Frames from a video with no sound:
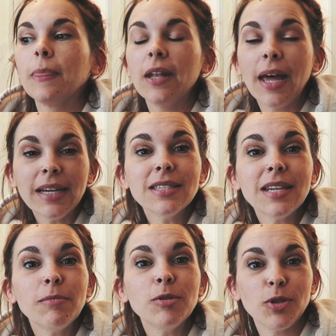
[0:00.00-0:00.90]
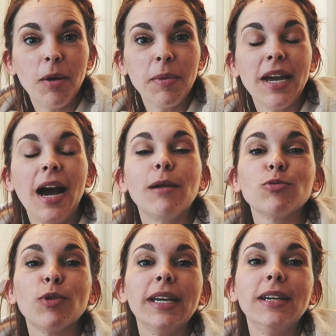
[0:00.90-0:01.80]
The last time you saw me, I
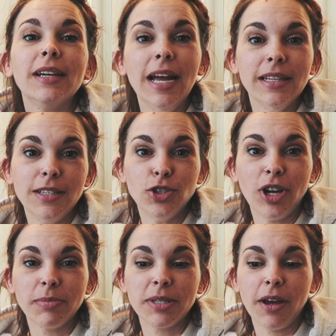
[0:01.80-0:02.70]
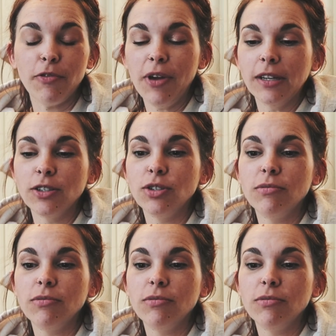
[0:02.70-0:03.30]
was working on Etsy shop stuff and